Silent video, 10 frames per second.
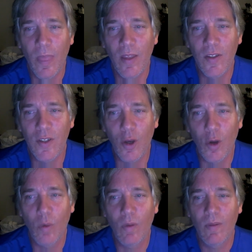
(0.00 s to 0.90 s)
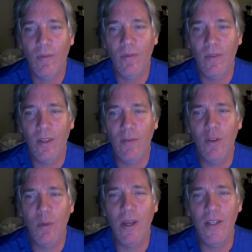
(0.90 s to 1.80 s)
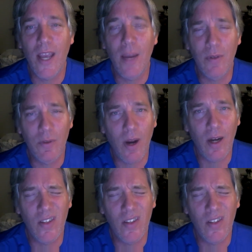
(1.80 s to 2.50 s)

So even though my dad was right, he